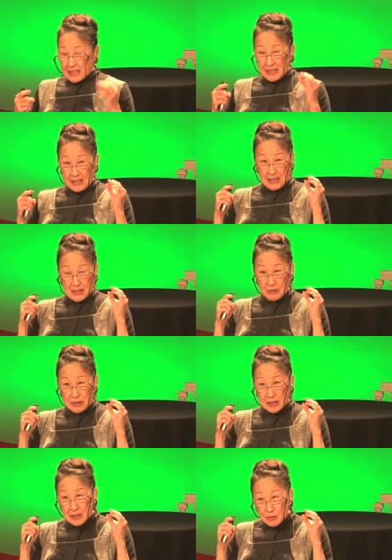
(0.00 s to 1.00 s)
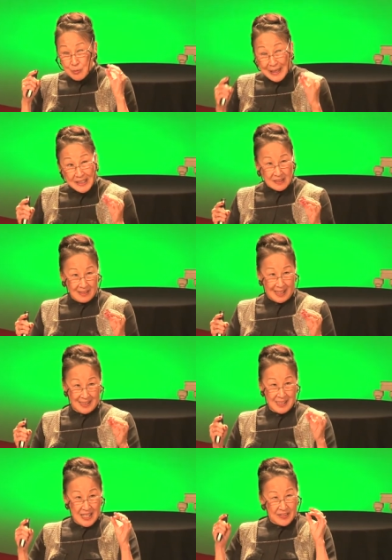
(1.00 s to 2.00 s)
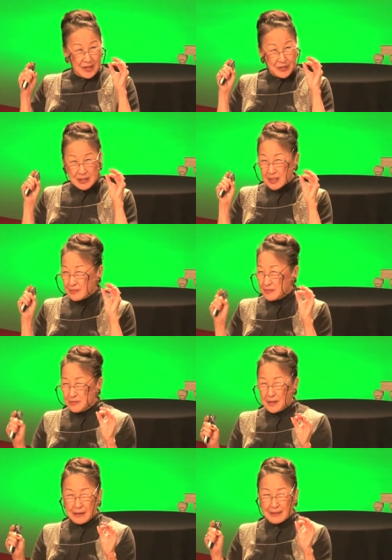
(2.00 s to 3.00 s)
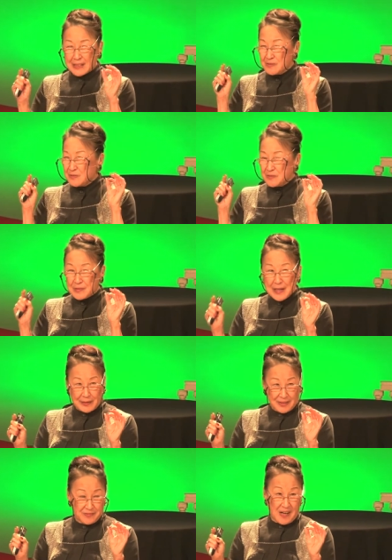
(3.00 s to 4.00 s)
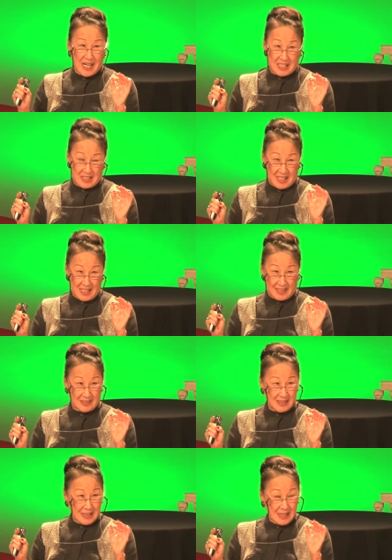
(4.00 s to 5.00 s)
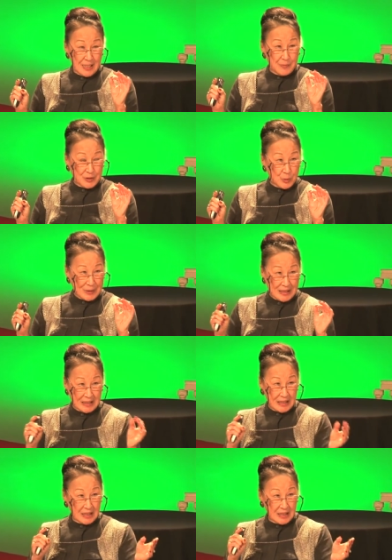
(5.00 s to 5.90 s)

to recognize that there's a very, very fine line between